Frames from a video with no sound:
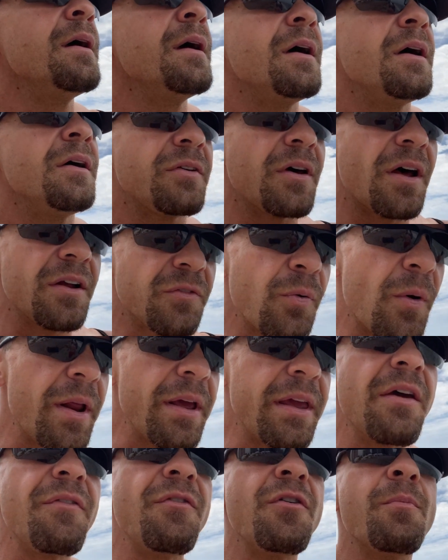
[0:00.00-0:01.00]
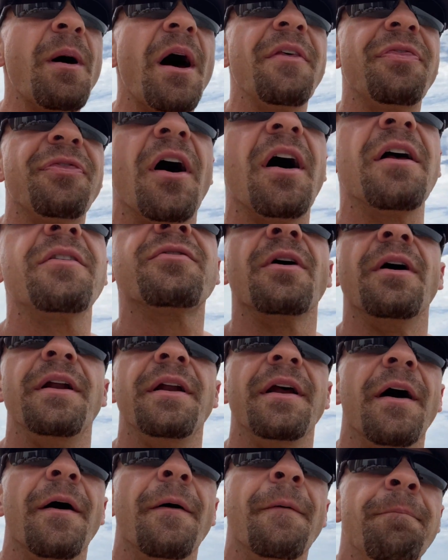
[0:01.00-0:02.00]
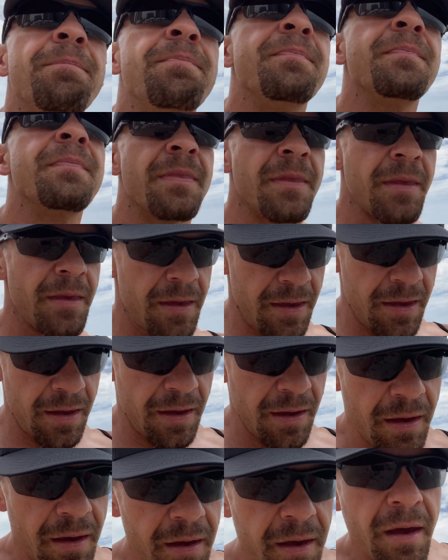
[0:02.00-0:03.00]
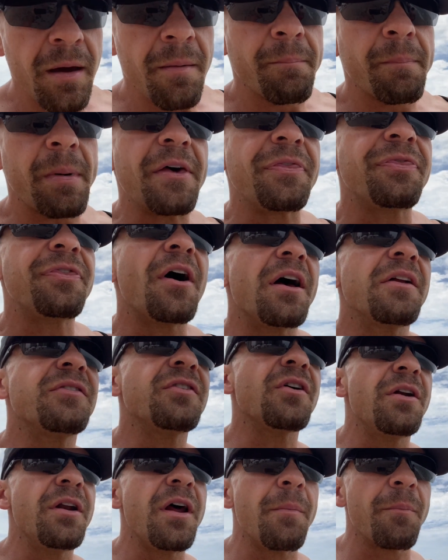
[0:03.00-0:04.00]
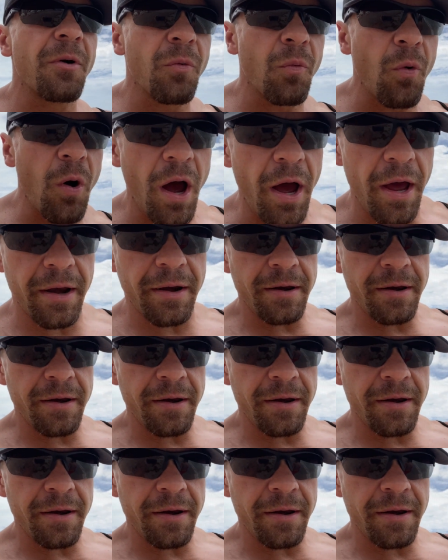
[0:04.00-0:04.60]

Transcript: I just want to give you my thoughts right now. My thoughts are number 1,